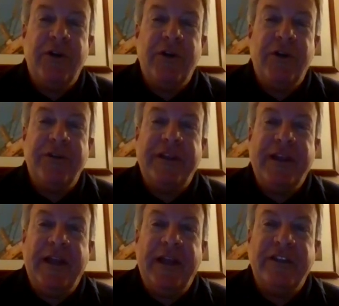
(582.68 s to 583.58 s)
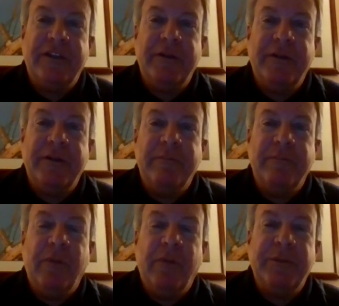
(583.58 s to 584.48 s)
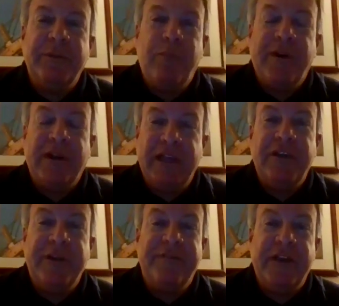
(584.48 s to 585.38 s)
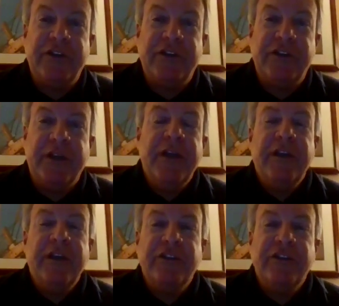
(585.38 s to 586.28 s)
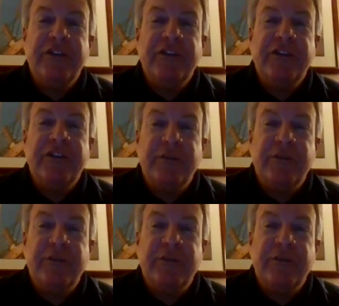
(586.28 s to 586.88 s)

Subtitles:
that that's the most important link between you and the fish.